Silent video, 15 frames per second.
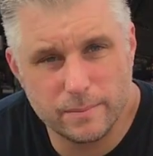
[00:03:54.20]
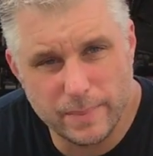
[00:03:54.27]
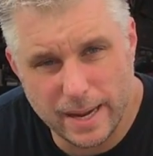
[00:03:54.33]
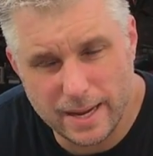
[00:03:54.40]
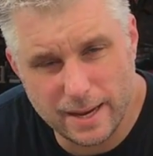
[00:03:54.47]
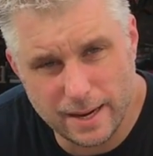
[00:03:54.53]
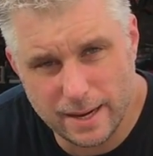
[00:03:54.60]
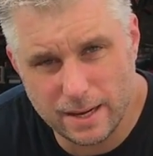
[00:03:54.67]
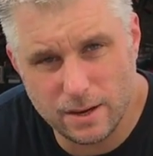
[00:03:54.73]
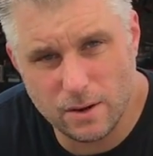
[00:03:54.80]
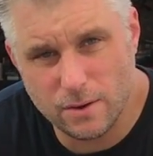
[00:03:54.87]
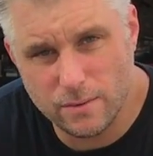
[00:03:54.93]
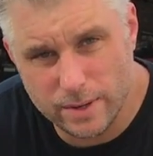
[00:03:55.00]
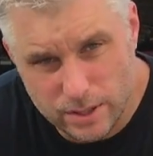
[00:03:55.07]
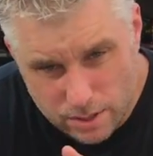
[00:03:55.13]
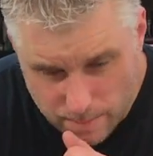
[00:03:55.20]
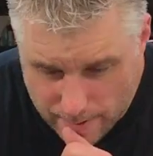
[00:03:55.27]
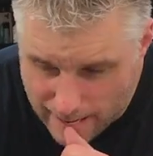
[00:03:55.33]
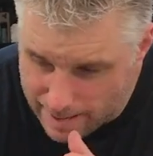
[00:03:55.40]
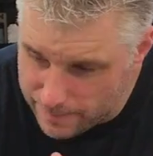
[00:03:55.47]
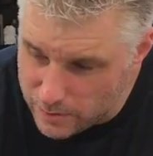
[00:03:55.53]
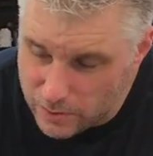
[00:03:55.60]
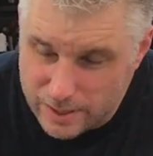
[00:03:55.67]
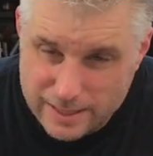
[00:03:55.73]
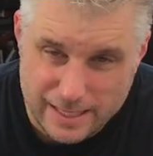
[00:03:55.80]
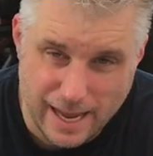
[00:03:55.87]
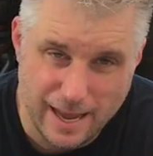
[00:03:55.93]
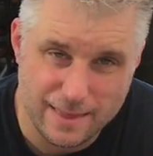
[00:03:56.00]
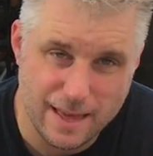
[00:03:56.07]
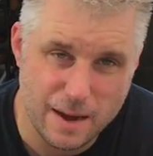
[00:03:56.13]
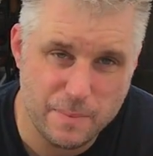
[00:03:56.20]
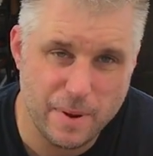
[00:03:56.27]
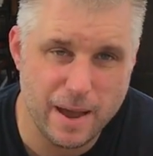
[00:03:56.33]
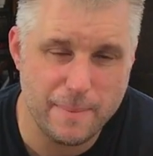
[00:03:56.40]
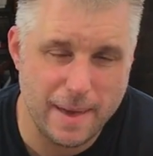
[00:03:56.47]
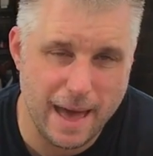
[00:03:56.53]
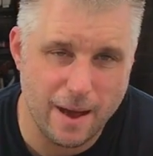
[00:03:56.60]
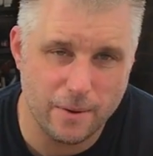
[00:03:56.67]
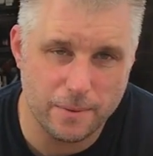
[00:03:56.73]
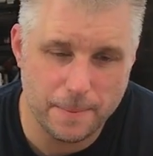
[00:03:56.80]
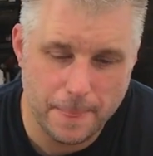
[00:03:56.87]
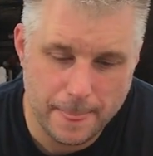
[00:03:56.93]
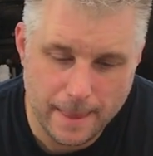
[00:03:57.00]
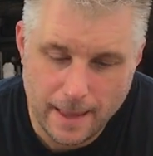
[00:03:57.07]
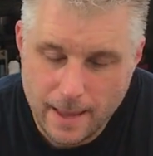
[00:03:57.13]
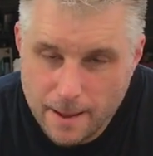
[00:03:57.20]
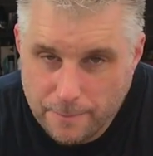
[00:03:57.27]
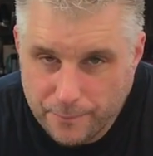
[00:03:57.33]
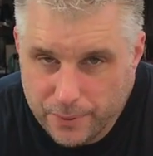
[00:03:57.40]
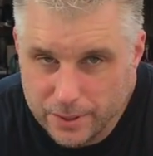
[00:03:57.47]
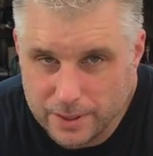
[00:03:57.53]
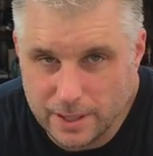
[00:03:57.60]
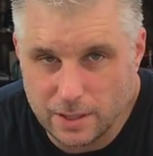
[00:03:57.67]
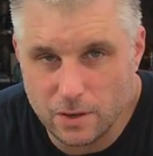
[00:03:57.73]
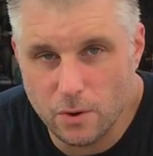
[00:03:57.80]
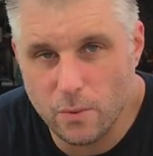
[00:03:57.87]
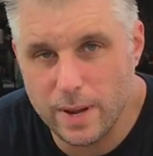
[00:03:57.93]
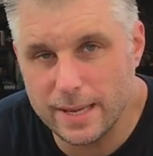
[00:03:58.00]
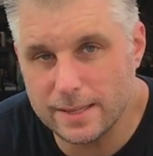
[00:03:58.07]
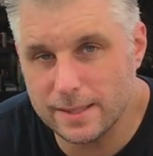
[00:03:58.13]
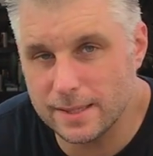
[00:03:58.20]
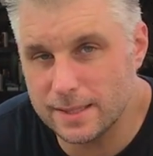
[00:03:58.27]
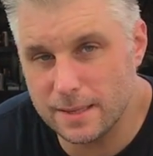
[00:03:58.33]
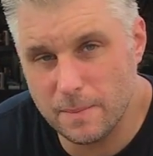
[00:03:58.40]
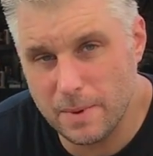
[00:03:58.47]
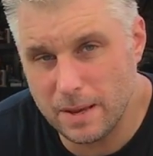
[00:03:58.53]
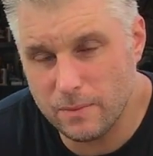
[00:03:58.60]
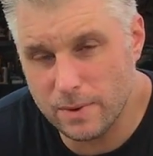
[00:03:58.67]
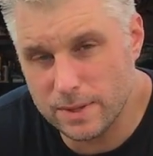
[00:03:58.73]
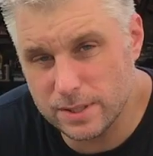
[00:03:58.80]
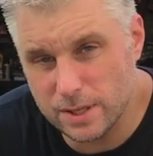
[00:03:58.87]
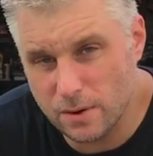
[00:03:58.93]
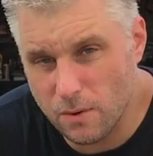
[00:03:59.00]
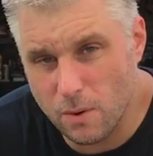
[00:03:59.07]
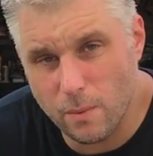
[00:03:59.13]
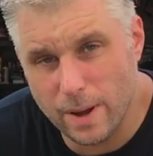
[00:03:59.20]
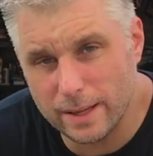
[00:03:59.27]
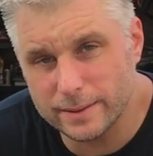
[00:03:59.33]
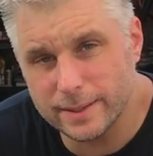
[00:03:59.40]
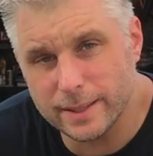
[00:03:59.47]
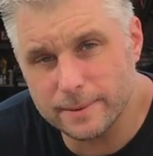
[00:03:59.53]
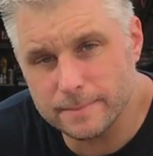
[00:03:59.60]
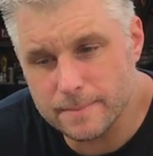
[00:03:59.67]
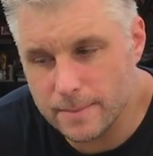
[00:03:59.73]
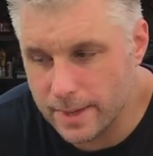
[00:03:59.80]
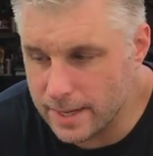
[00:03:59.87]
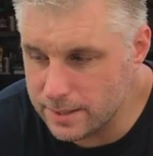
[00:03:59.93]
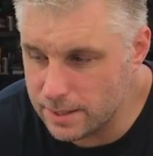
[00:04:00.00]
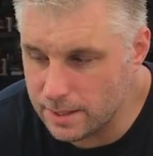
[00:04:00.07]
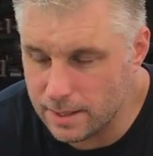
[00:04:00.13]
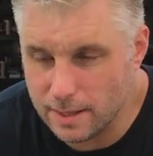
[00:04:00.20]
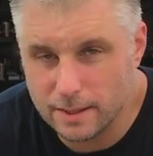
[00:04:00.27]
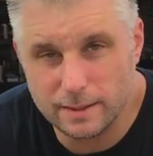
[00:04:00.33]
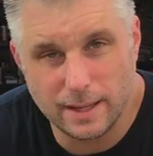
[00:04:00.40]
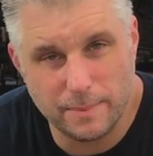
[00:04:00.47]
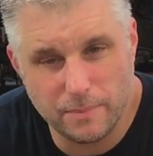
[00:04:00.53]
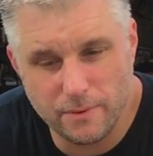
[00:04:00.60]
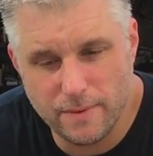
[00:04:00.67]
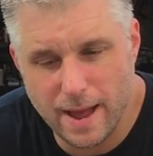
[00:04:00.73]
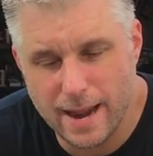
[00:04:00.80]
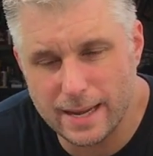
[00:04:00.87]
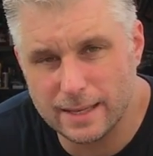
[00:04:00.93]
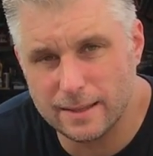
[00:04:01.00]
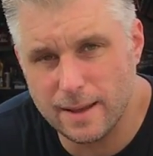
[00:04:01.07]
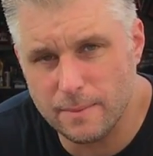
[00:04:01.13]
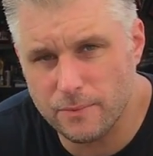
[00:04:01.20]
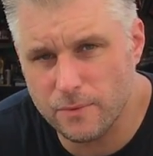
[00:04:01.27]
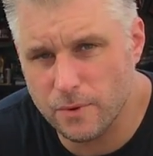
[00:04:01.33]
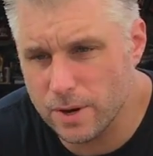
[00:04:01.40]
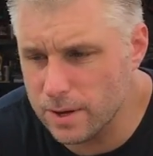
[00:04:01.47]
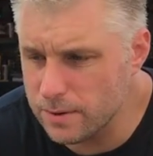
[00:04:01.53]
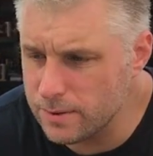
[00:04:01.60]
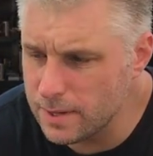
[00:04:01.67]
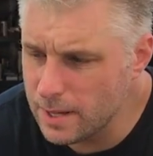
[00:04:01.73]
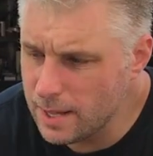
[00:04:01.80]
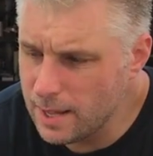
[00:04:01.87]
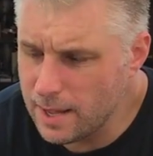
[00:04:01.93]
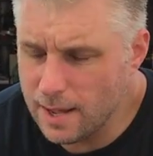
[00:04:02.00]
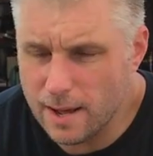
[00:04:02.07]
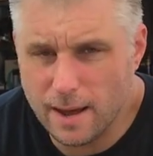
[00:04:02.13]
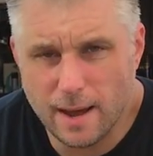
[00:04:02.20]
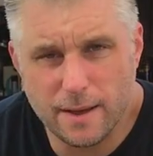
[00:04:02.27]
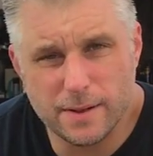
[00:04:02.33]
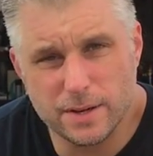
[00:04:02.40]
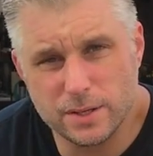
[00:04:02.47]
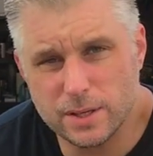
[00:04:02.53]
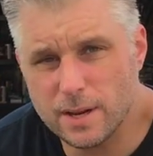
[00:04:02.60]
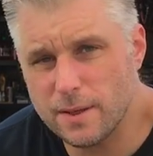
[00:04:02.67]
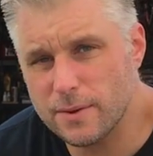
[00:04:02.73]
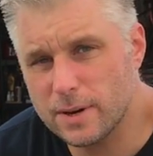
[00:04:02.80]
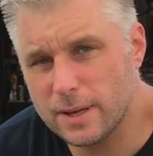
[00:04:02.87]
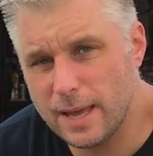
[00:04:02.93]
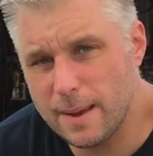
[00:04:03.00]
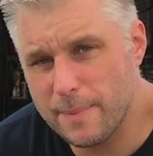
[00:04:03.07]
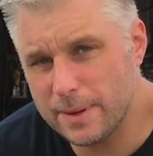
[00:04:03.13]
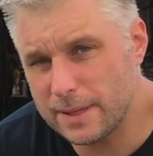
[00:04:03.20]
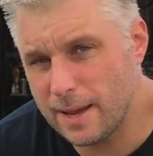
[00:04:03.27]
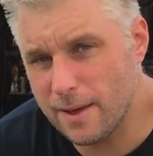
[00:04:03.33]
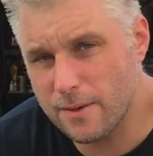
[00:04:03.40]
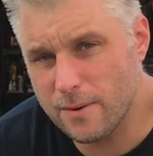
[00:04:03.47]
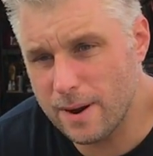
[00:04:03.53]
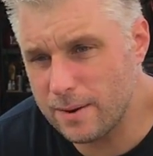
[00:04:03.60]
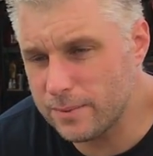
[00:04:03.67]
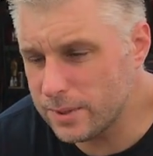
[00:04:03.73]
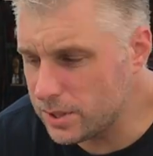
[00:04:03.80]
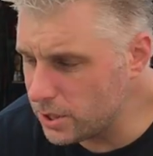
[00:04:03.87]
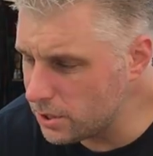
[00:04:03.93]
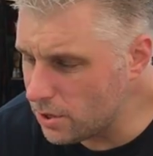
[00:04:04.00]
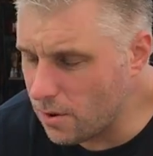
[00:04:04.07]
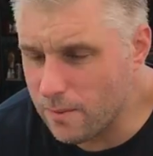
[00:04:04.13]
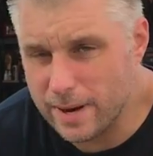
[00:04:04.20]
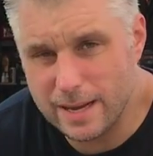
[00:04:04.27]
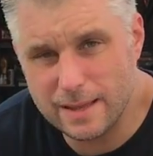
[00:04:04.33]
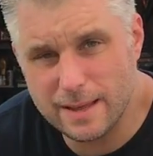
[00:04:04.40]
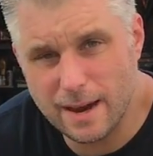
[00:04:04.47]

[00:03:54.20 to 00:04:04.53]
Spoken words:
by cutting your original pipe, you can take that pipe out, put the NoWeeds system in with 0 welding. They provide a clamp for you. There's another clamp on the other end which is already